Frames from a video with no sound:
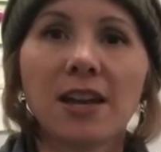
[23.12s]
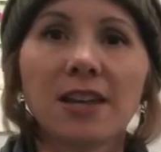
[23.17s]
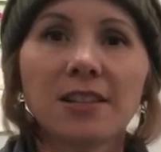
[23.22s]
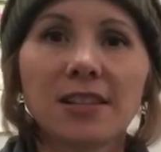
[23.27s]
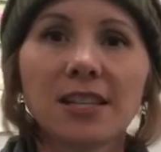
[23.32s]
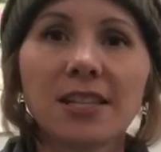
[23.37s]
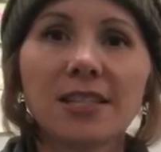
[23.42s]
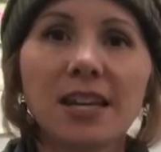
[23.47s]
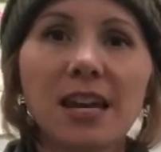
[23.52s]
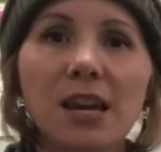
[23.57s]

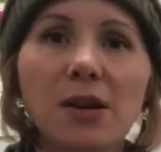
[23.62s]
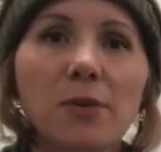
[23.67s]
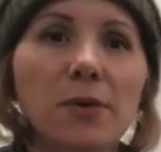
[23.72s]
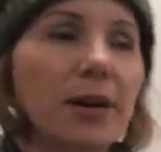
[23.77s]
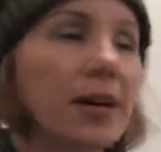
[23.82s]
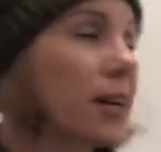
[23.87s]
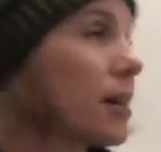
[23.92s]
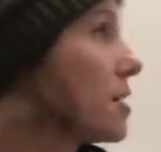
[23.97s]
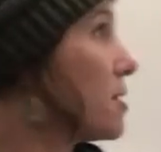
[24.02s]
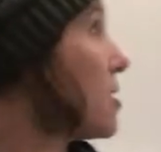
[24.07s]
Today we're
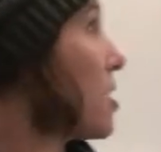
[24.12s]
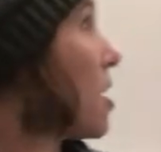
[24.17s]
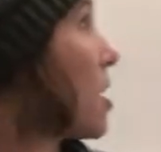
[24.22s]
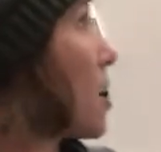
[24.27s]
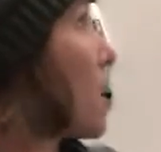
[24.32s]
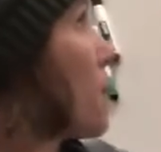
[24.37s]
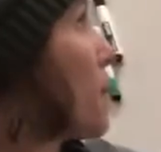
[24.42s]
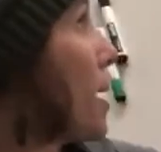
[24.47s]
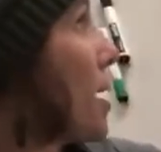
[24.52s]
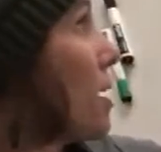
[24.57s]
going to
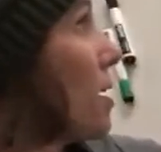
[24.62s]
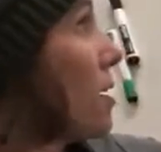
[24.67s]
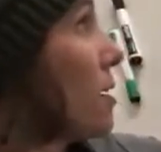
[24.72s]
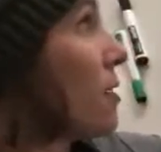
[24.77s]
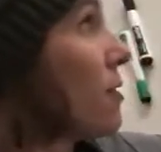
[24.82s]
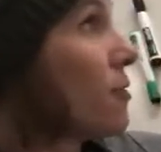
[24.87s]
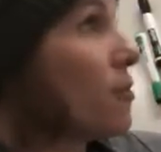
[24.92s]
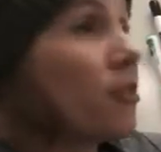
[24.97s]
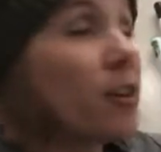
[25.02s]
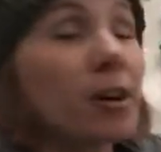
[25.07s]
talk about
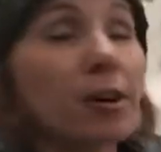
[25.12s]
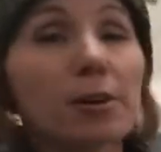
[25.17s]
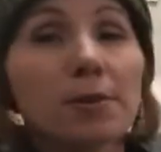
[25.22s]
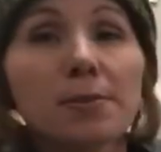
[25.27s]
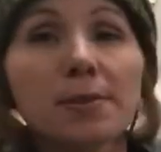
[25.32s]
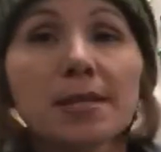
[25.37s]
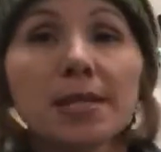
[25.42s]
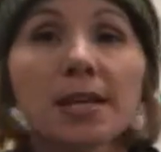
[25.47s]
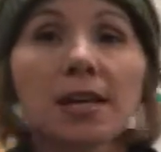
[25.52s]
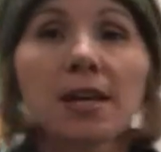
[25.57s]

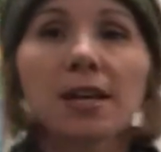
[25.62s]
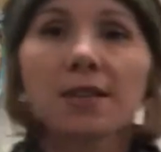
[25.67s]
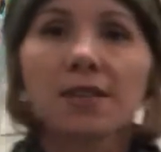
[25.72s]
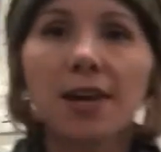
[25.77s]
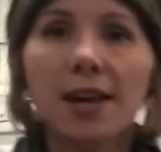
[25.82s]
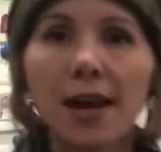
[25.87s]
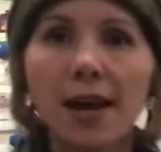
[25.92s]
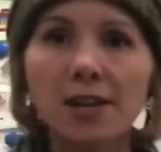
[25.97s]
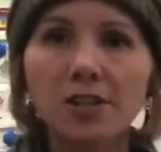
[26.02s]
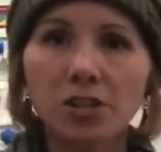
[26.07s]
verbs, the
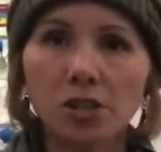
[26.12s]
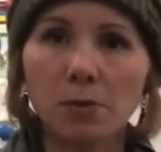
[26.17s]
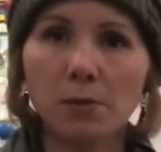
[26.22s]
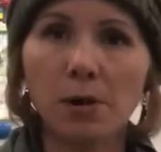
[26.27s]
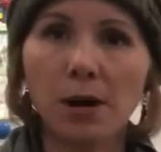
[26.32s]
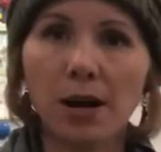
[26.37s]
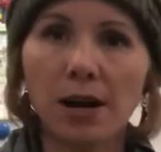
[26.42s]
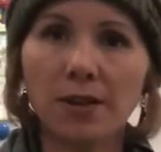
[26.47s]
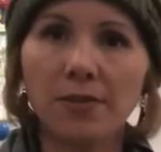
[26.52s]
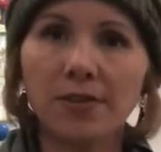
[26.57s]
action
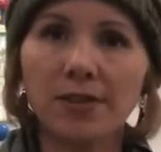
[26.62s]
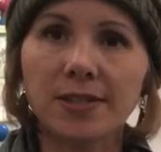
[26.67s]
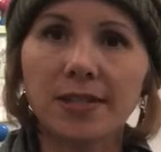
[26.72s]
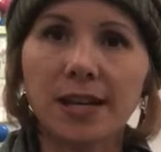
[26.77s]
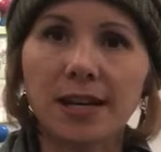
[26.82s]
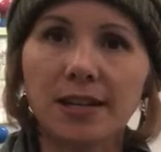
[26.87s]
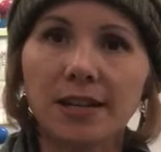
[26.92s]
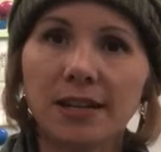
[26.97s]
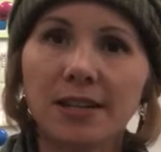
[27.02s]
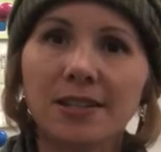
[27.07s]
part of a
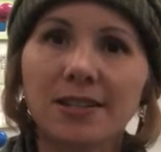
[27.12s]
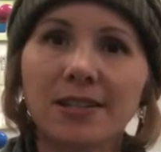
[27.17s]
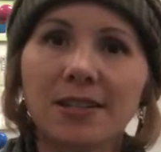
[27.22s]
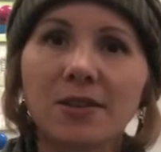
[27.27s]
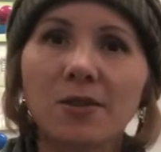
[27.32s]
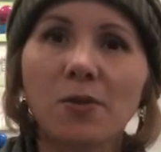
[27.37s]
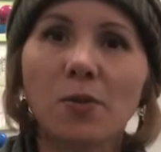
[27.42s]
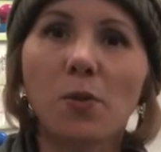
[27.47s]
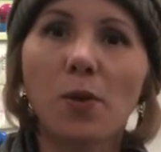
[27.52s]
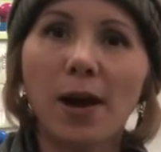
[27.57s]
sentence,
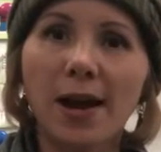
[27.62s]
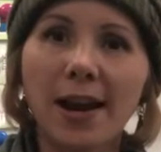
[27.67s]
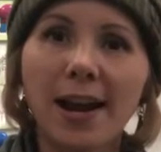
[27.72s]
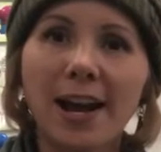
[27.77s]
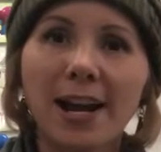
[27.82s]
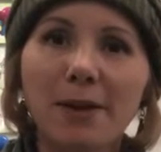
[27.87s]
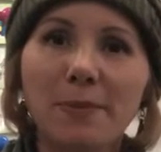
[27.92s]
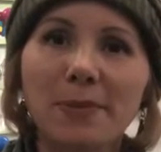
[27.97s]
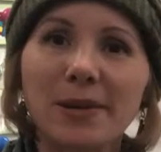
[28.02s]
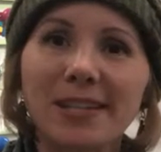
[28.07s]
what
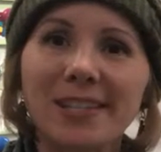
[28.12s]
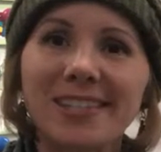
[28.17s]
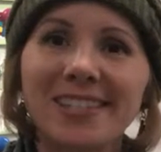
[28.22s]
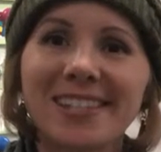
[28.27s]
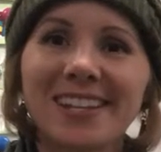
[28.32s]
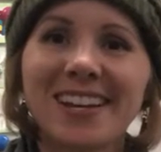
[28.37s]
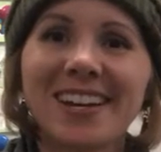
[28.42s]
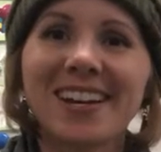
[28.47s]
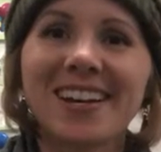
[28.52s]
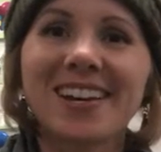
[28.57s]
happens.
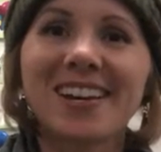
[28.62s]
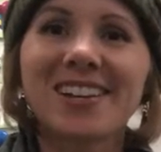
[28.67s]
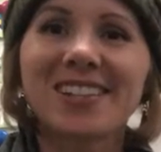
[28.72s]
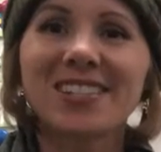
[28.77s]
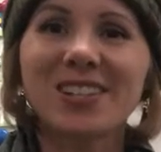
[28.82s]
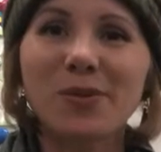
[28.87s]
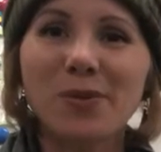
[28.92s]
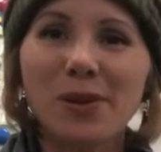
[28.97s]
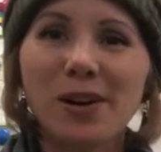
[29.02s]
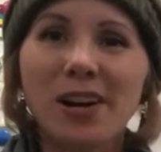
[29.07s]

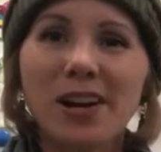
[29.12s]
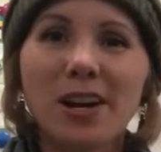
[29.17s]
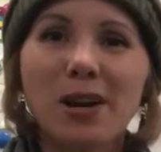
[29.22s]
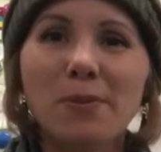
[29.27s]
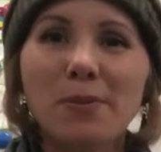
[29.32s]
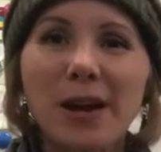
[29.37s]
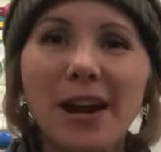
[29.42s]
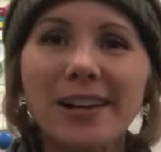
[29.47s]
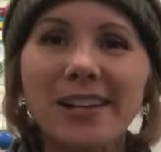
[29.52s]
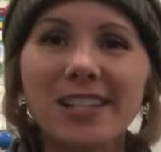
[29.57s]
So we're going to
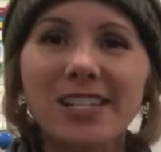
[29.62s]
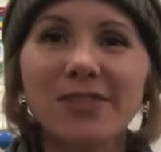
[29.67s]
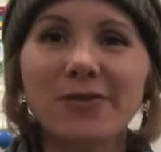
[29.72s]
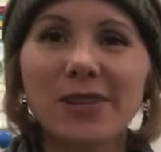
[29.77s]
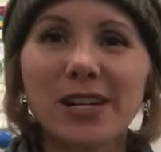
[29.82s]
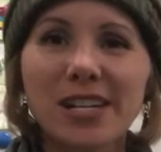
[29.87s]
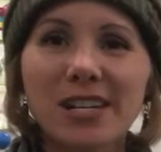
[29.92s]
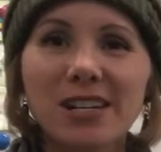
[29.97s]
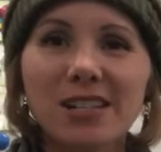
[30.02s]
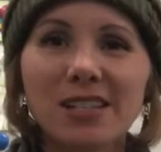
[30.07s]
practice
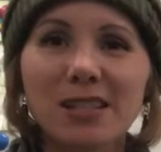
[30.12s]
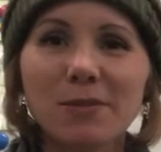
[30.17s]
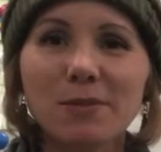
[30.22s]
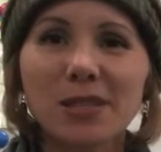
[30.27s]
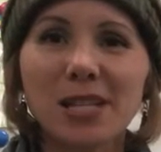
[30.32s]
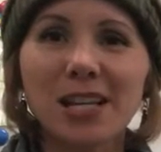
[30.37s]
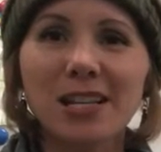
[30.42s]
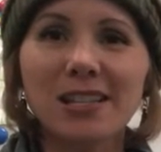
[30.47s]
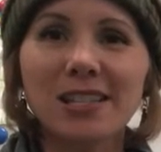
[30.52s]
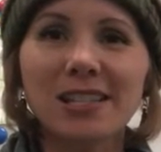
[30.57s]
reading some
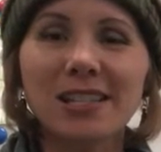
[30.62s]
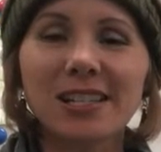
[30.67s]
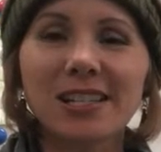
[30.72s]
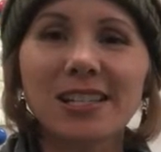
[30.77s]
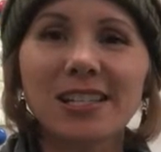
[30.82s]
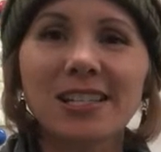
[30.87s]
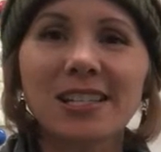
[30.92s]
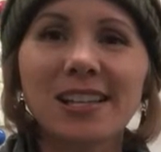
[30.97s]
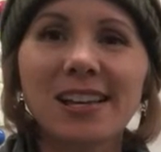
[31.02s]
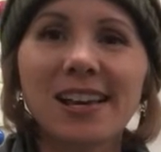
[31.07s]

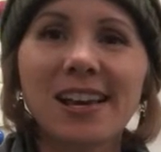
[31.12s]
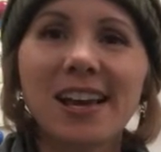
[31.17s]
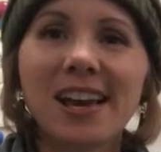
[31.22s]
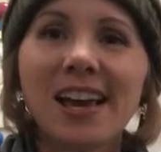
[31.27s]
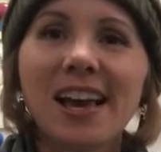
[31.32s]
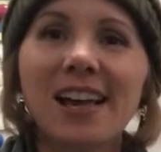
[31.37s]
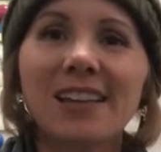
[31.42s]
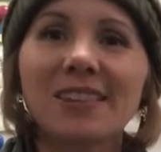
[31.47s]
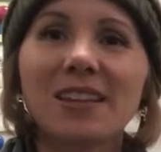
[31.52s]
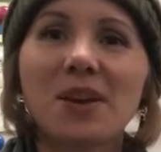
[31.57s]
sentences,
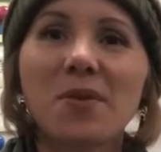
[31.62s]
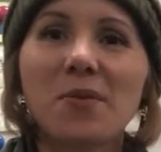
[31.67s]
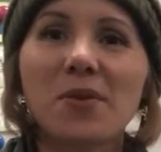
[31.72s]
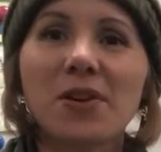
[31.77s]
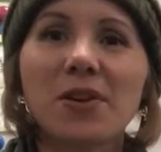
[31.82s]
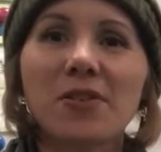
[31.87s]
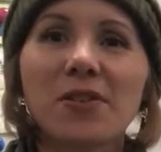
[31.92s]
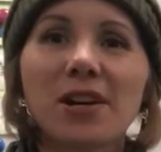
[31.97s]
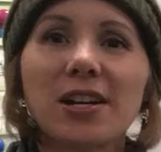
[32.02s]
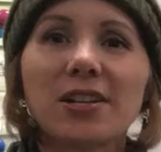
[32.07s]
and then we're
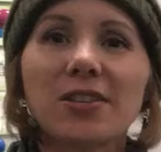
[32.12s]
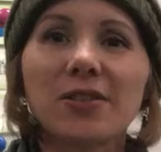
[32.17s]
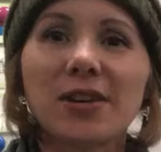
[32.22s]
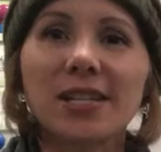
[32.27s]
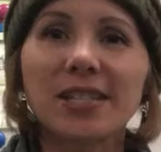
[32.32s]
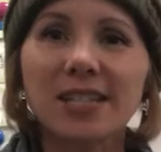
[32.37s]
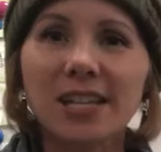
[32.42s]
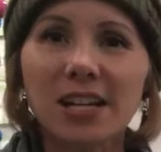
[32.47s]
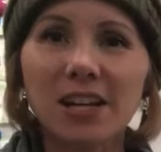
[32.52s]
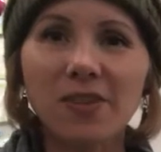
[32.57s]
going to
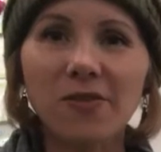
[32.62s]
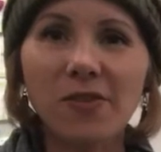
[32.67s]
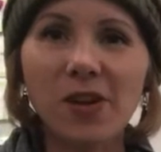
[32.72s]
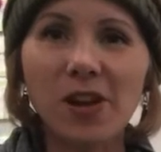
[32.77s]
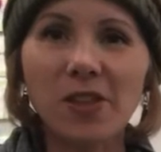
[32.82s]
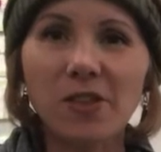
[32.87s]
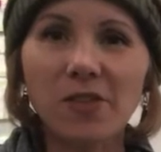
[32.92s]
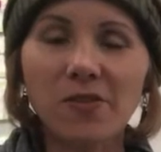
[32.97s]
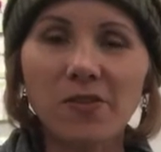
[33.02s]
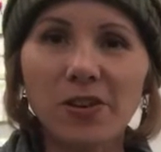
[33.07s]

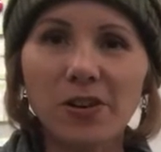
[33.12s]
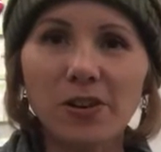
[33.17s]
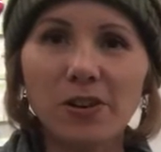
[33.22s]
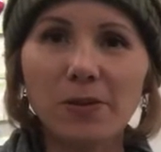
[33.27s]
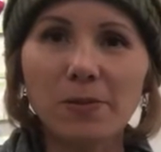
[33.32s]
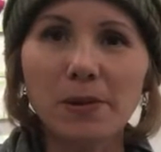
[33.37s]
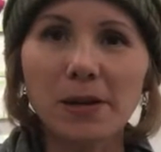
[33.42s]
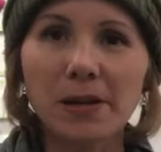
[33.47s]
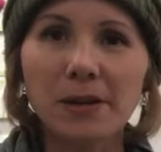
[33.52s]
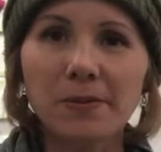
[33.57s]
identify the verb,